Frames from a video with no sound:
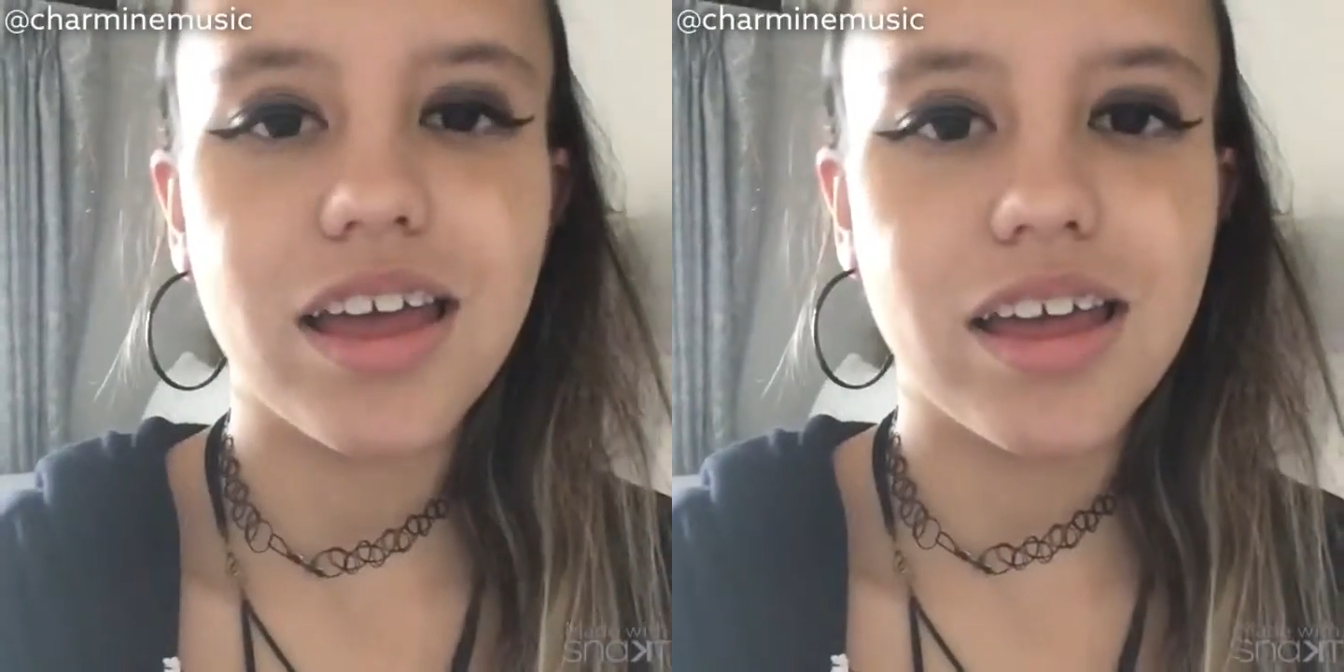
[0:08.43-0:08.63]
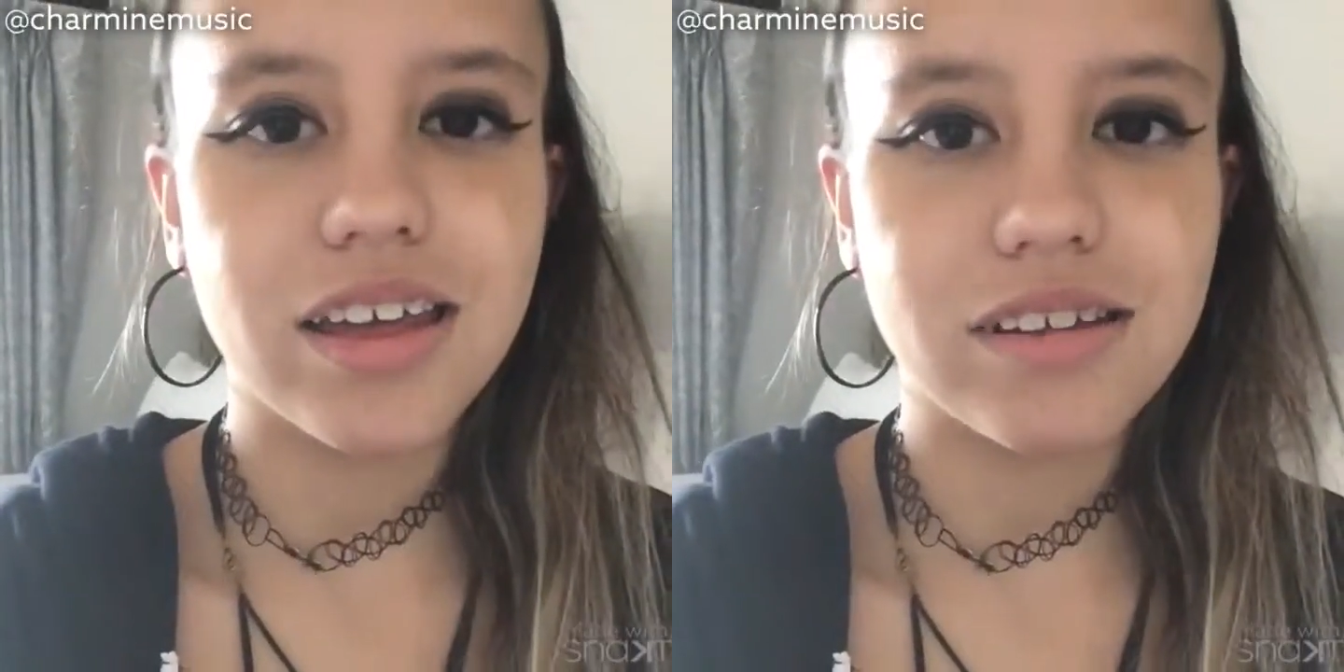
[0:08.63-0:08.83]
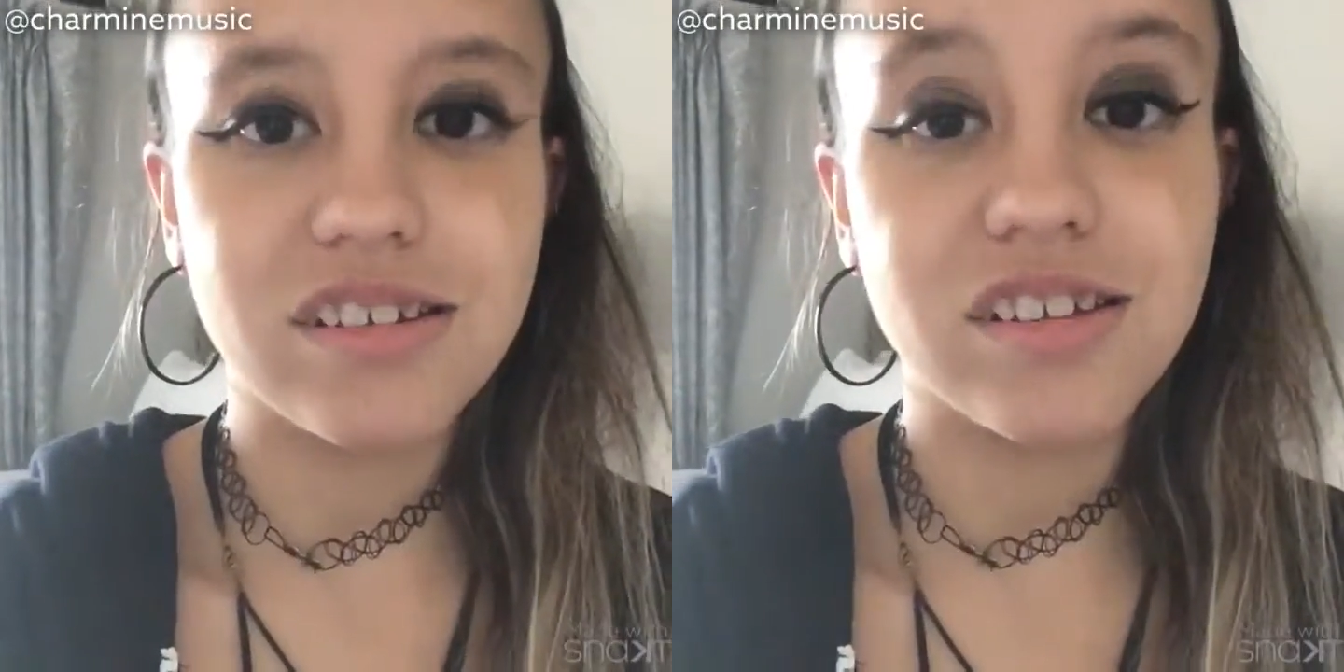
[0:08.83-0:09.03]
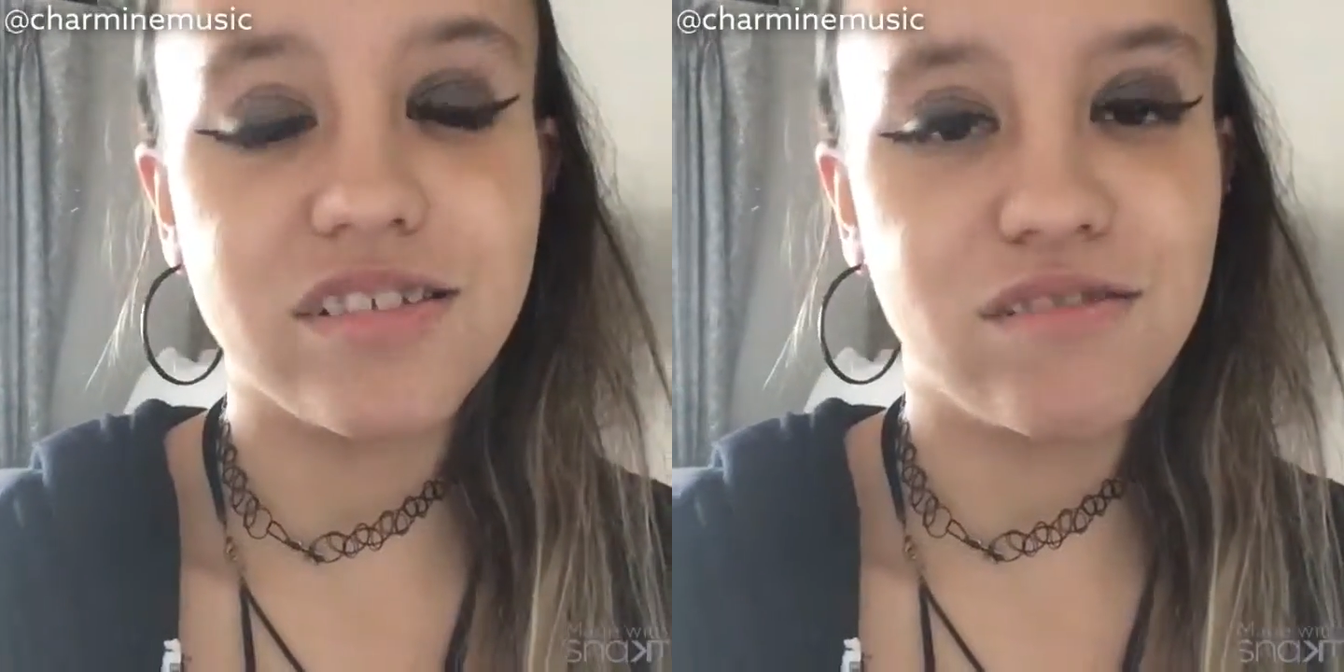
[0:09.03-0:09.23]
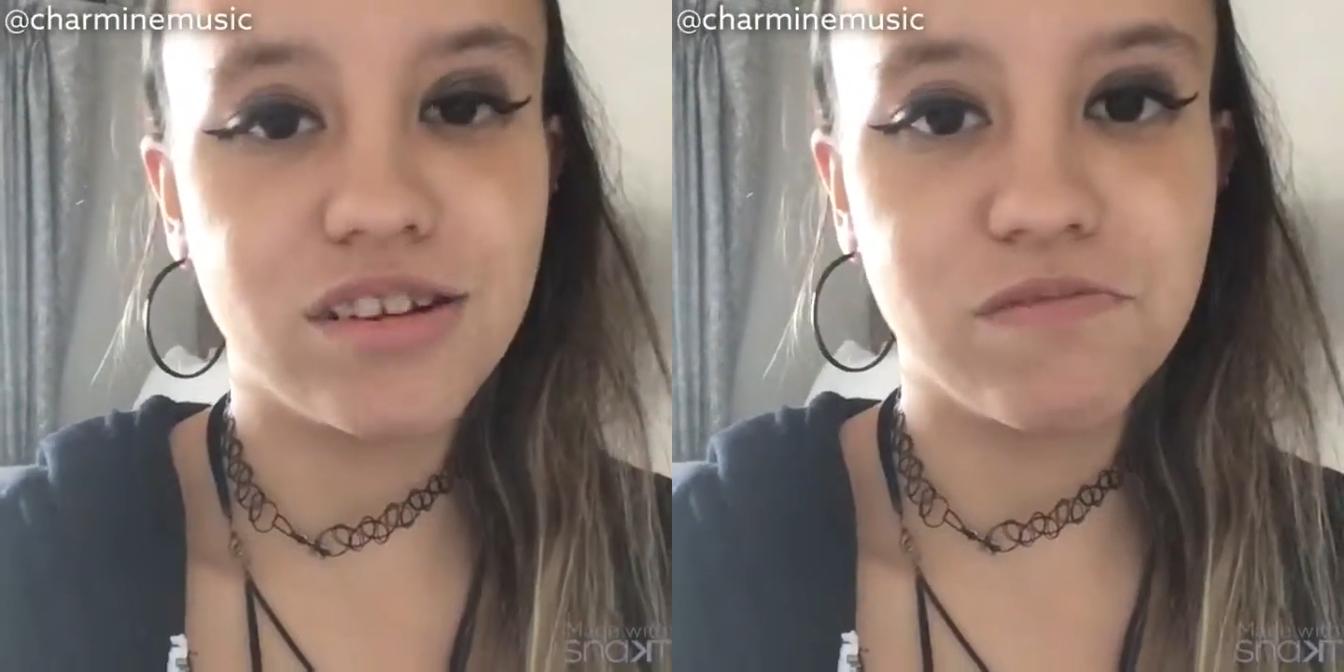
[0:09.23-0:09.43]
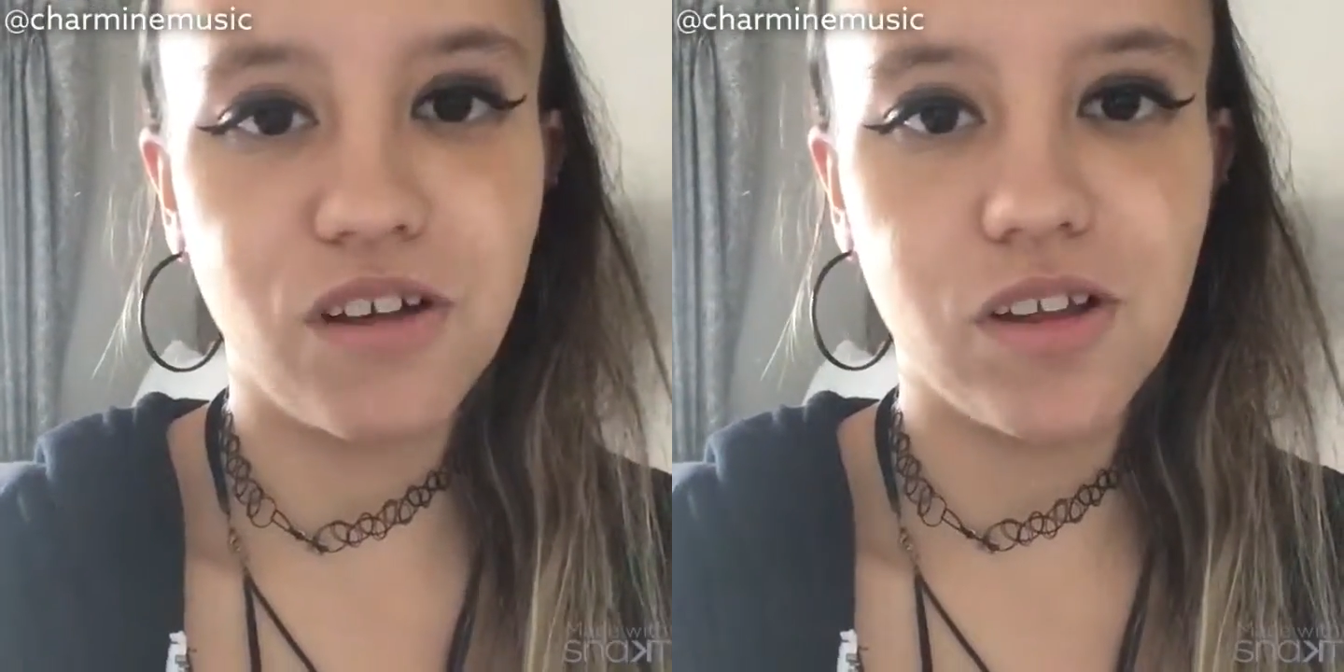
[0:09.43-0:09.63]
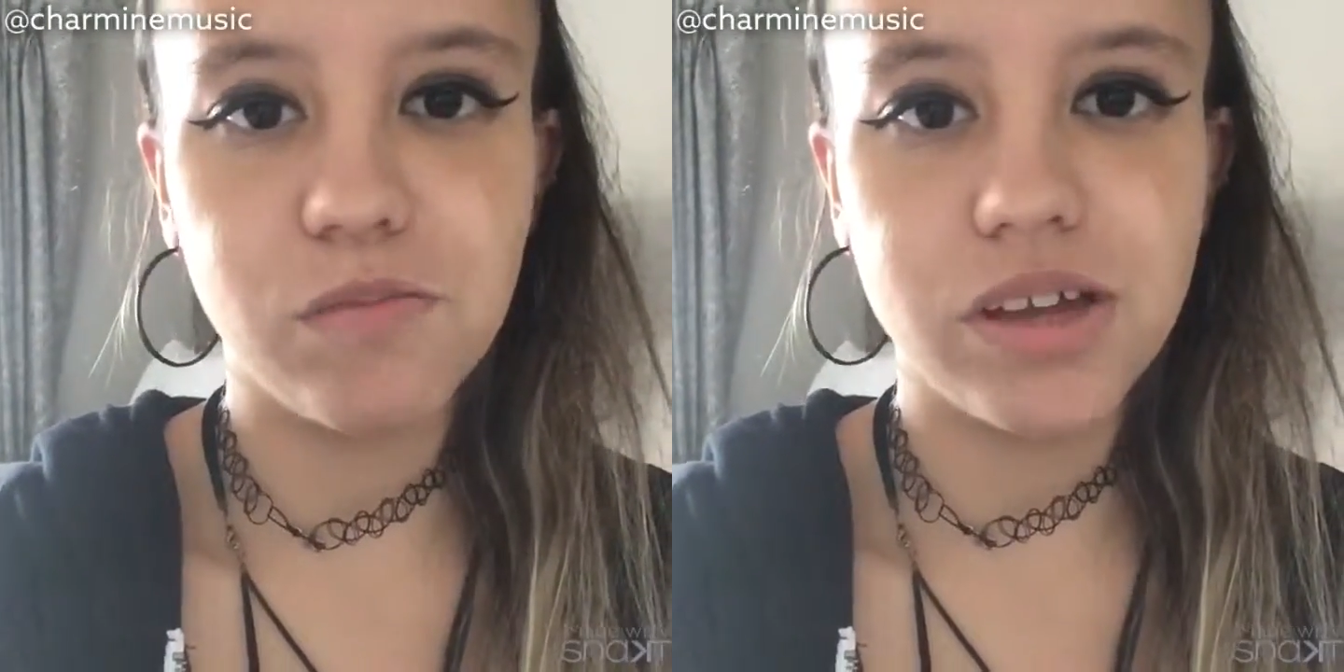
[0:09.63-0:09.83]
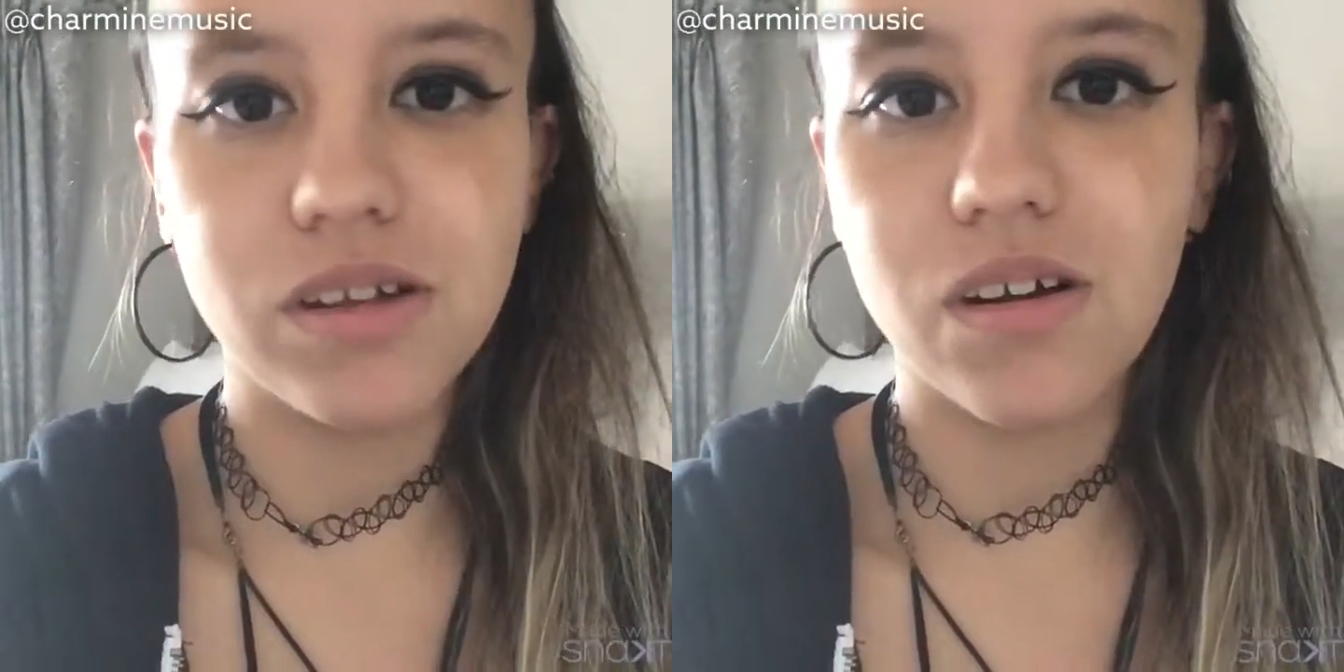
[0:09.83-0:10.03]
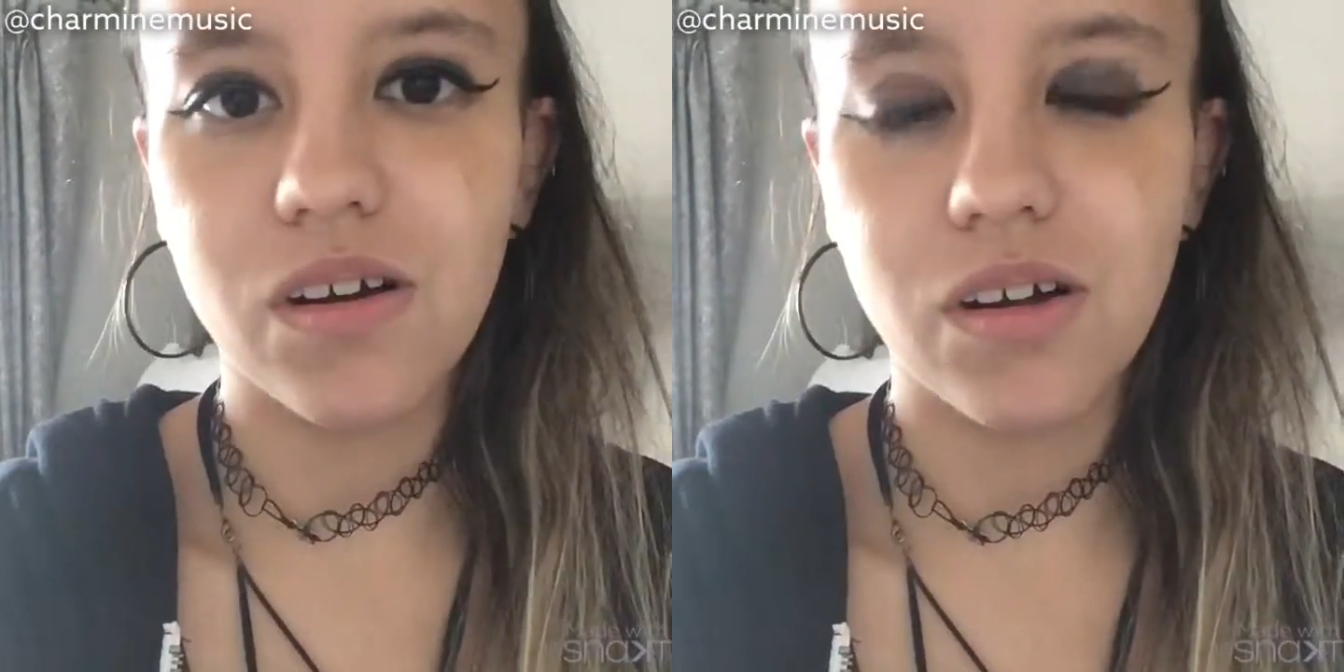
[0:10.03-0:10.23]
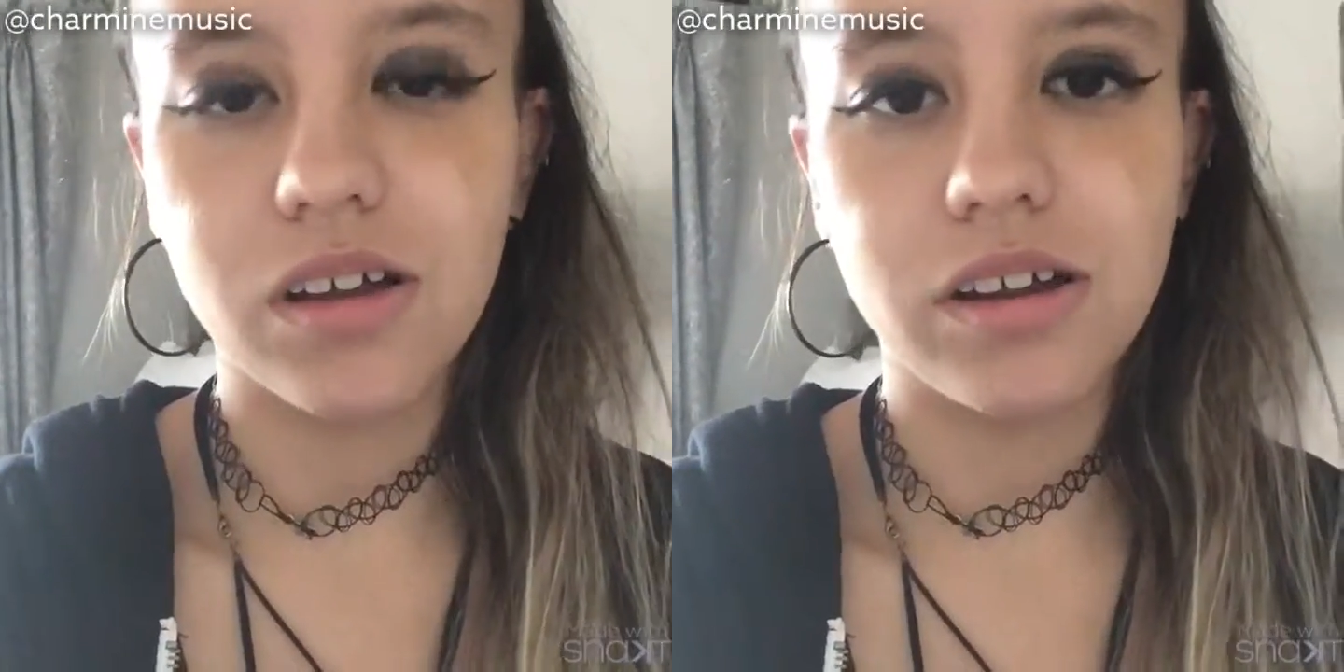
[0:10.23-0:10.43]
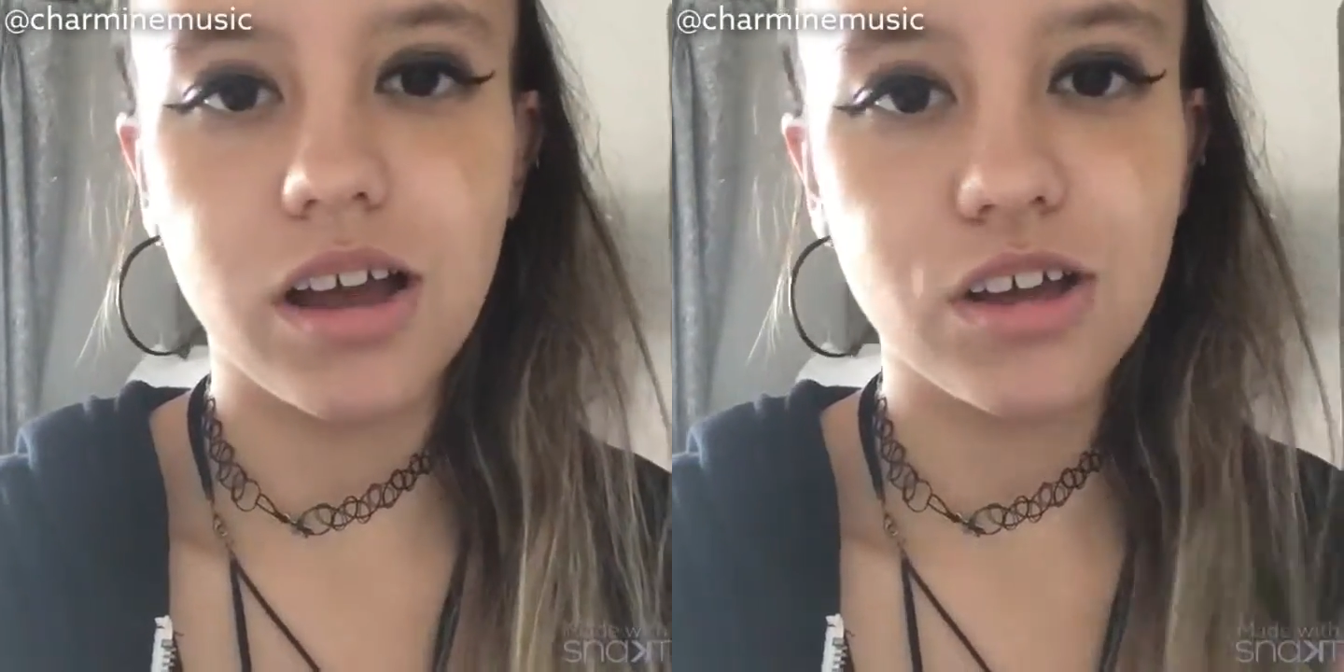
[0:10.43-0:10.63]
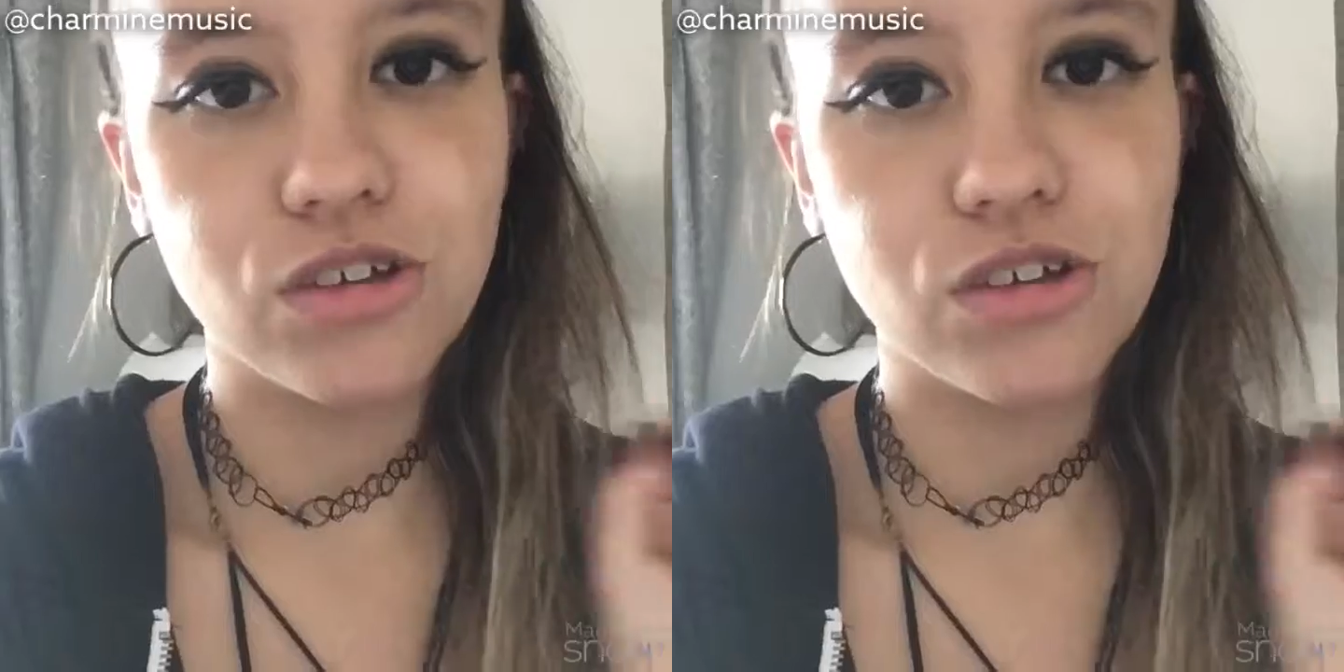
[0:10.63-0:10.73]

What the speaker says: And you can follow me on